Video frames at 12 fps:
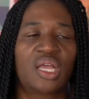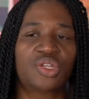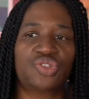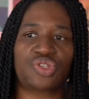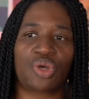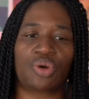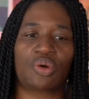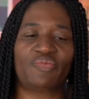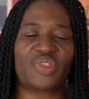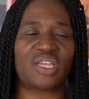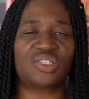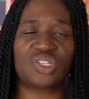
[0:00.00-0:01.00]
So
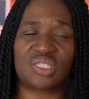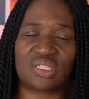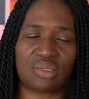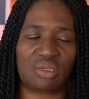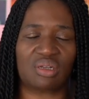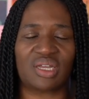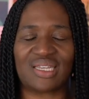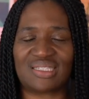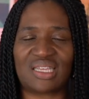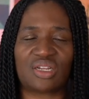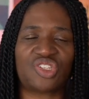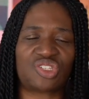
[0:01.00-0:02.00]
it just, oh, like I
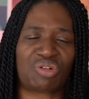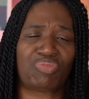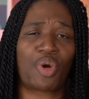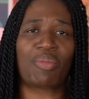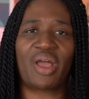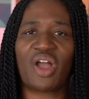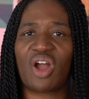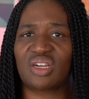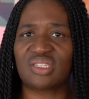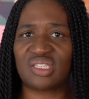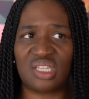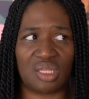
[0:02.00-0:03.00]
said, it just broke my
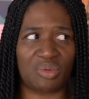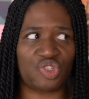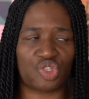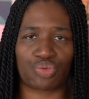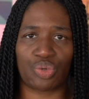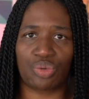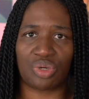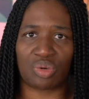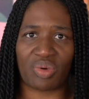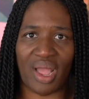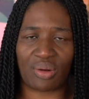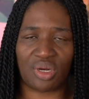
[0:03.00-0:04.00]
heart to see they was just rooting
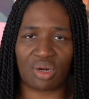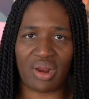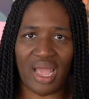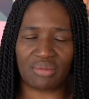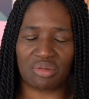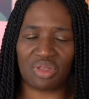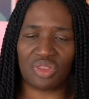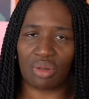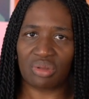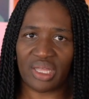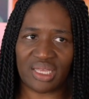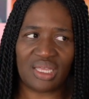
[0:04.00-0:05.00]
around in her abdomen
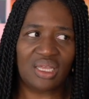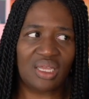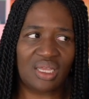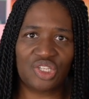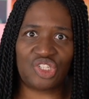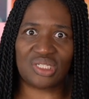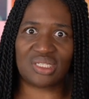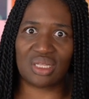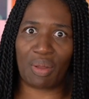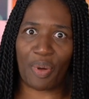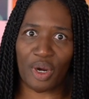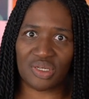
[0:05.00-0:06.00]
though. Like she's
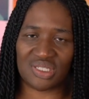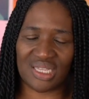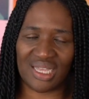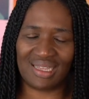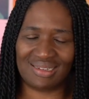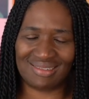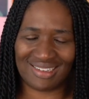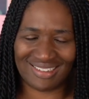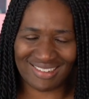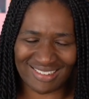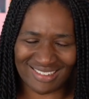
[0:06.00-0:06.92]
still a person.